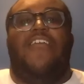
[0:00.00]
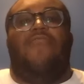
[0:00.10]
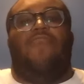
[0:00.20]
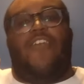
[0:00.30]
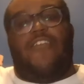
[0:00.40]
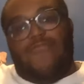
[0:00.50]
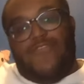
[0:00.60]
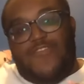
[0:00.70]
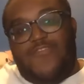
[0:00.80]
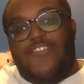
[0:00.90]
while I
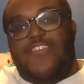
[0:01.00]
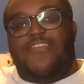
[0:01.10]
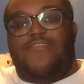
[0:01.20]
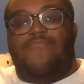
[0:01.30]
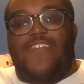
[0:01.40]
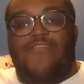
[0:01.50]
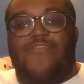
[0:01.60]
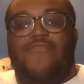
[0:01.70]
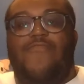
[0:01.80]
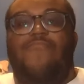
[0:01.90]
was doing this
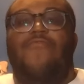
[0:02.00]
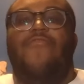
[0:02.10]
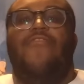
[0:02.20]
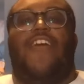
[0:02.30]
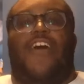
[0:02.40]
Berryz report,